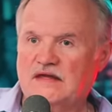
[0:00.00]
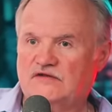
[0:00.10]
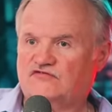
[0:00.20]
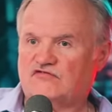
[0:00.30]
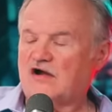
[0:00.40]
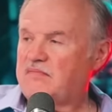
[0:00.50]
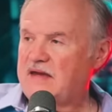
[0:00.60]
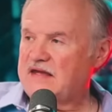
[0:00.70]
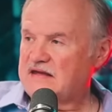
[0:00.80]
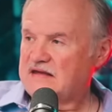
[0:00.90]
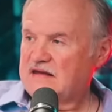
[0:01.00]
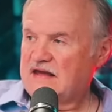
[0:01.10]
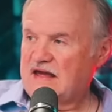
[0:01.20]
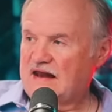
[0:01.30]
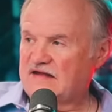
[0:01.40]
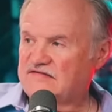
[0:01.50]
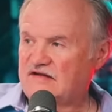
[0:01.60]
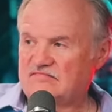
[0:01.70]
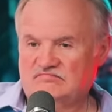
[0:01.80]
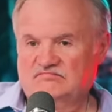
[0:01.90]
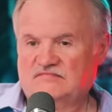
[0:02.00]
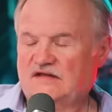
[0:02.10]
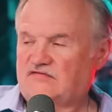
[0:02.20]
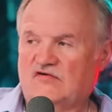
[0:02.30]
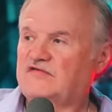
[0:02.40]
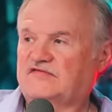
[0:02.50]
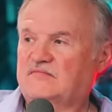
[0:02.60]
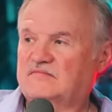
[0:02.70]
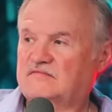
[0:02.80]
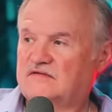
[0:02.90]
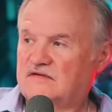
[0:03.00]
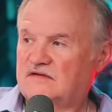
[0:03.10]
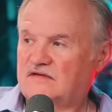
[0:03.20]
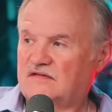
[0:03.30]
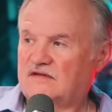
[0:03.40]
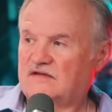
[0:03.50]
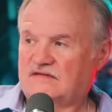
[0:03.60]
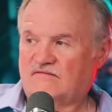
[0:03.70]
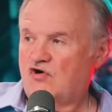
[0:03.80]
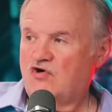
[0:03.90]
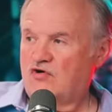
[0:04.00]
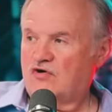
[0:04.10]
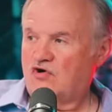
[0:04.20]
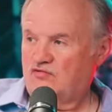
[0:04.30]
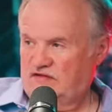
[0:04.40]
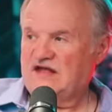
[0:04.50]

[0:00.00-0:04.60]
it struck me, and I said, that's awesome. And who